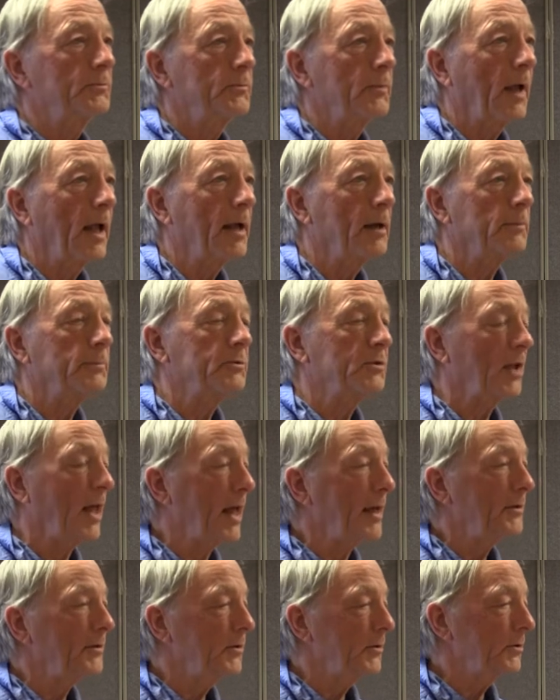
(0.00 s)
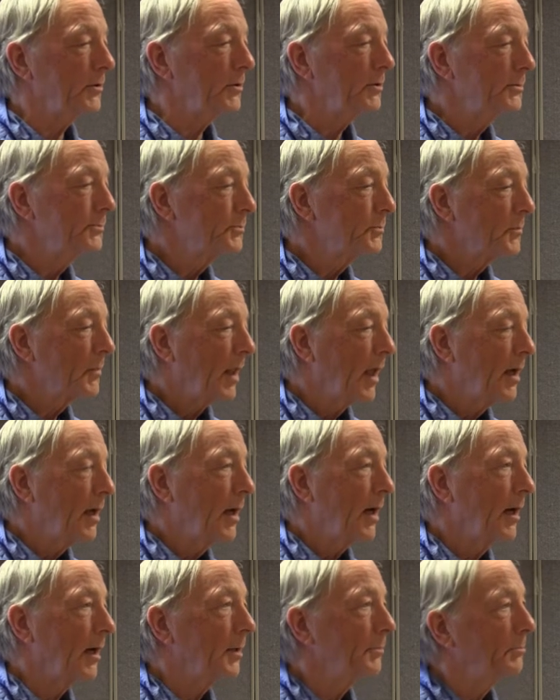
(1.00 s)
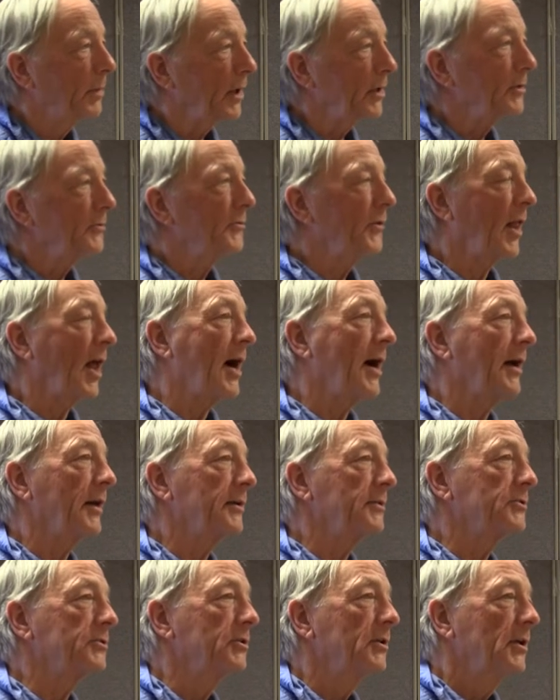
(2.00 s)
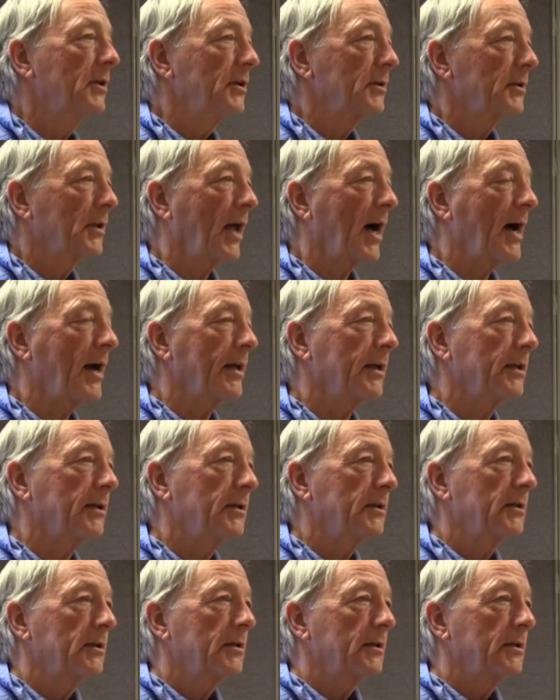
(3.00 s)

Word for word: helps that too. Uh, butterflies like